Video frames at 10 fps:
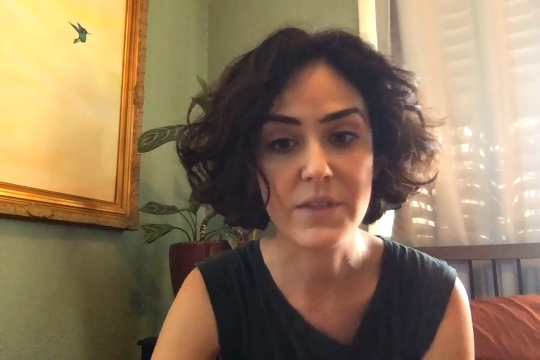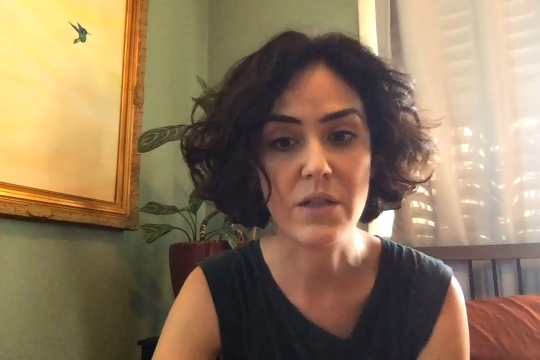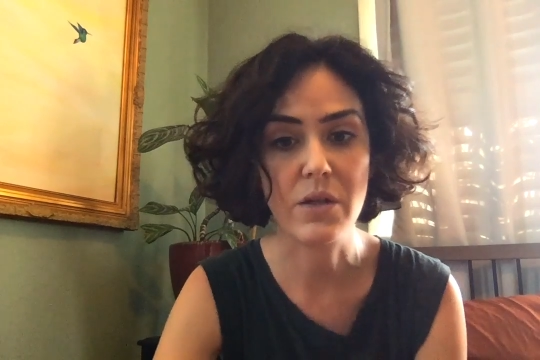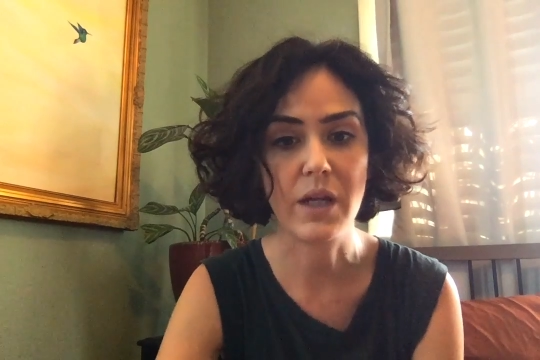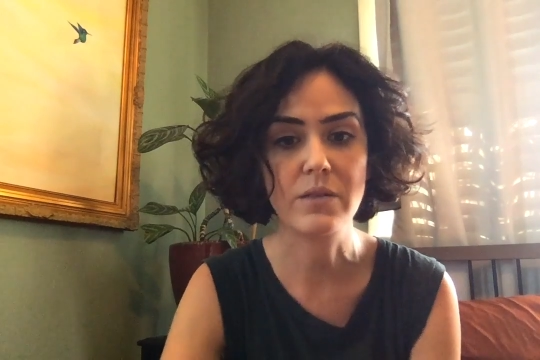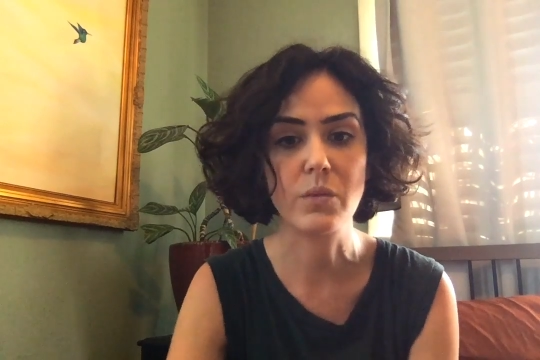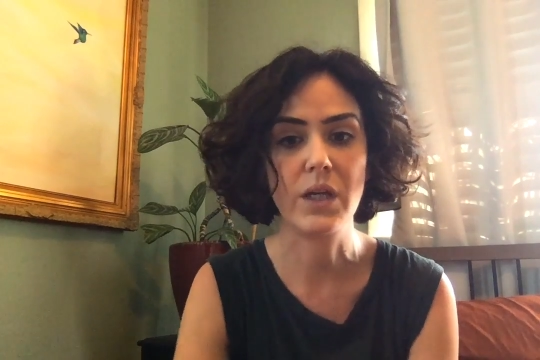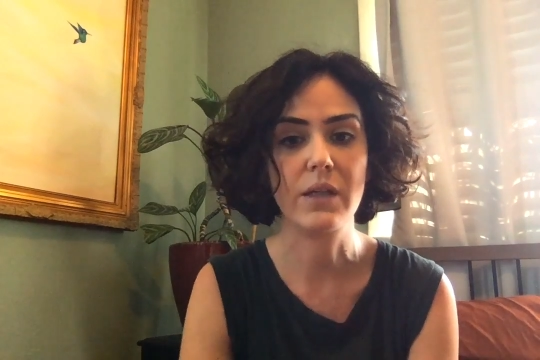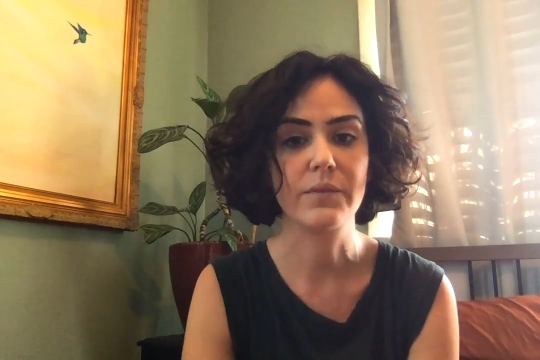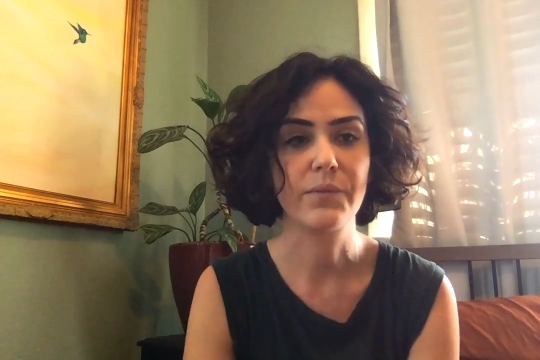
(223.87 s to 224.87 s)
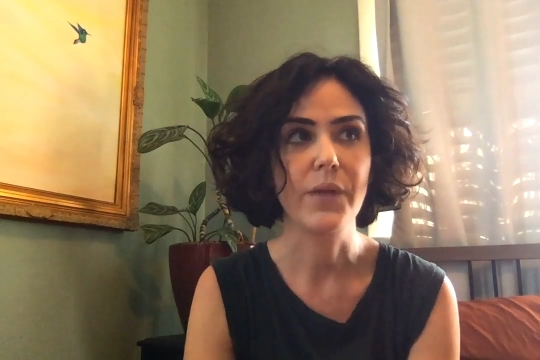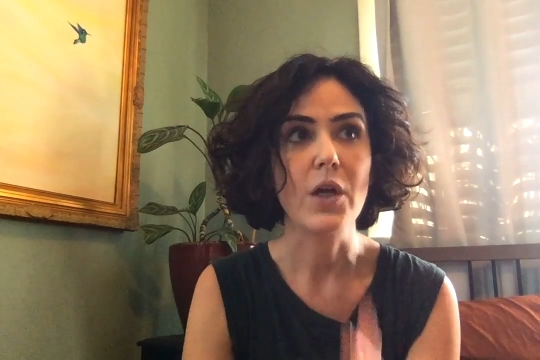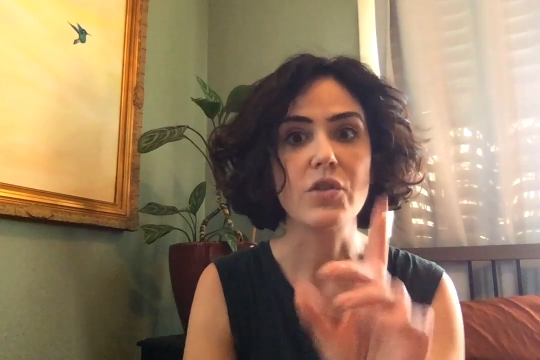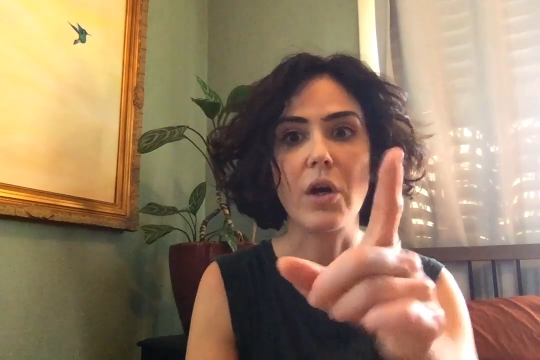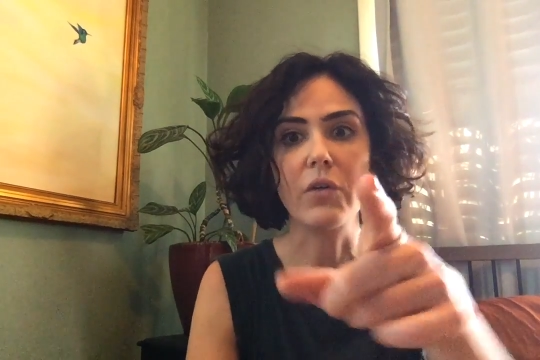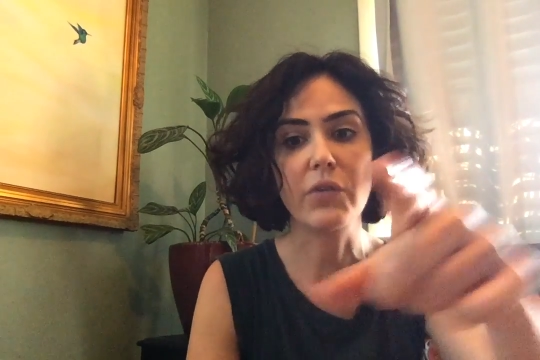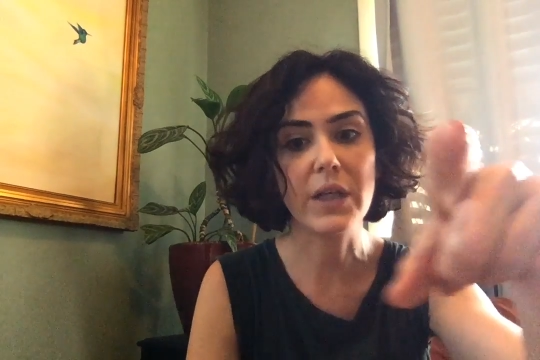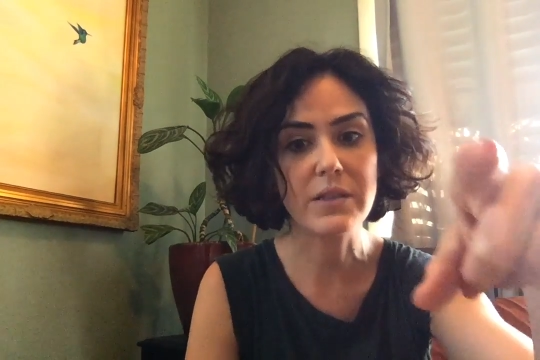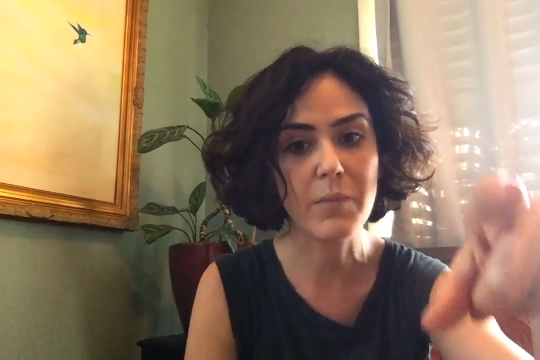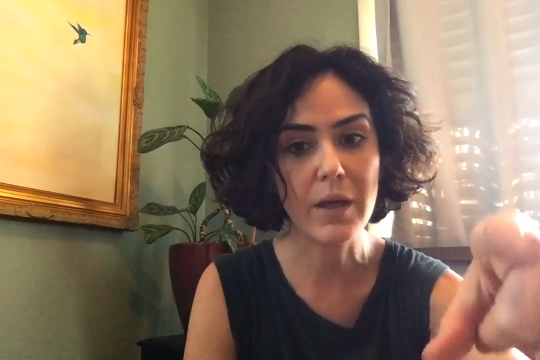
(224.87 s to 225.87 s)
See you next week. Don't
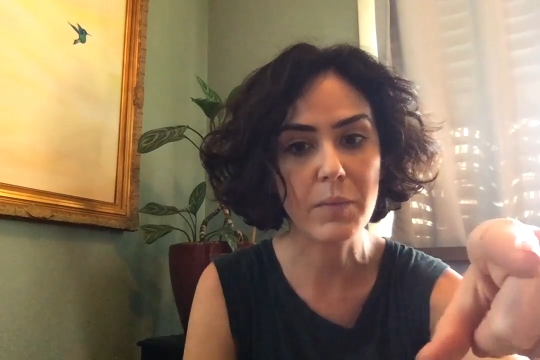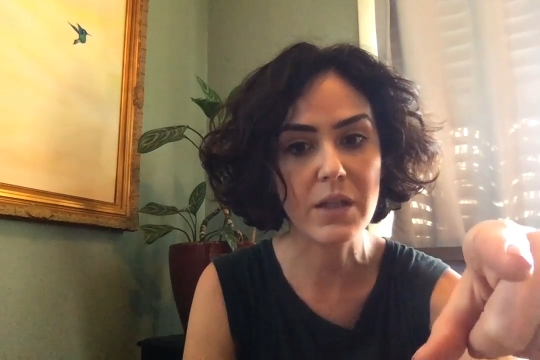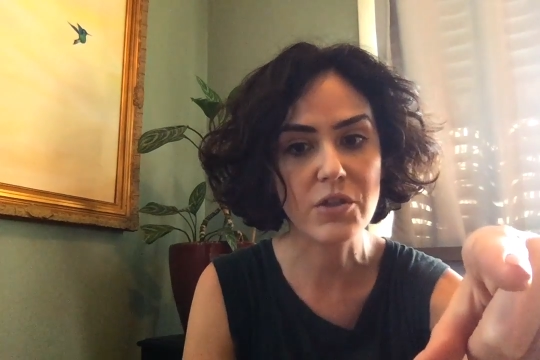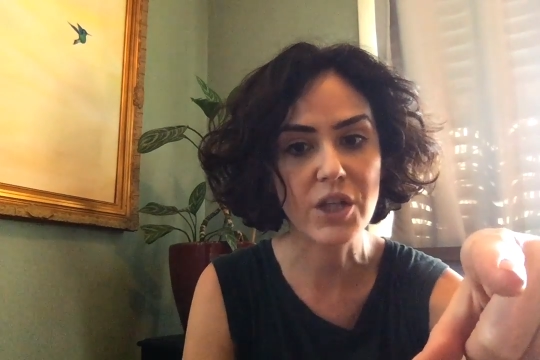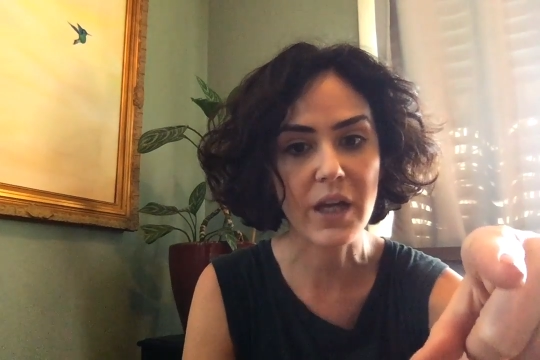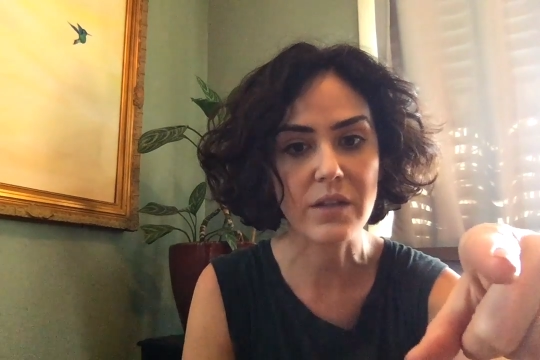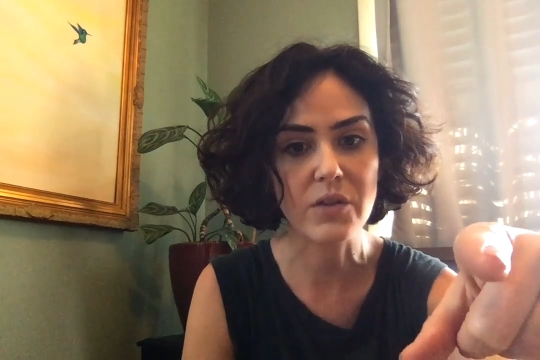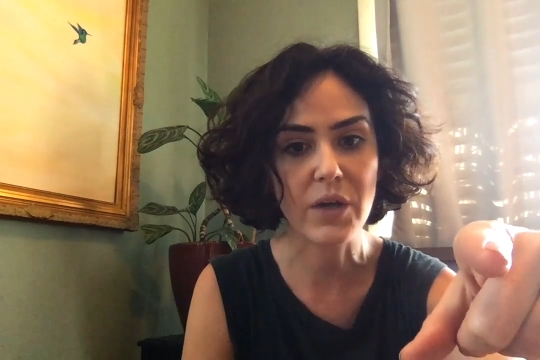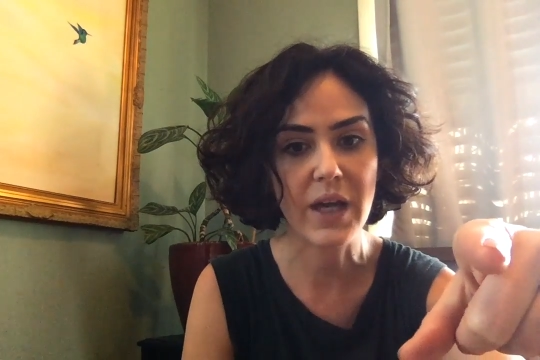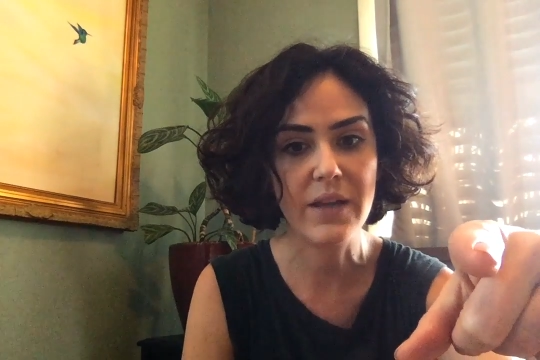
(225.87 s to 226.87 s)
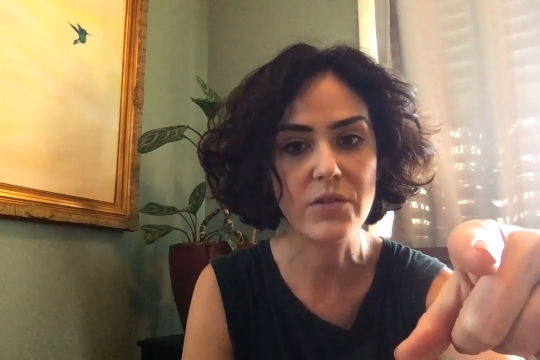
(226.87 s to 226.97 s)
forget to mail me the checks, okay?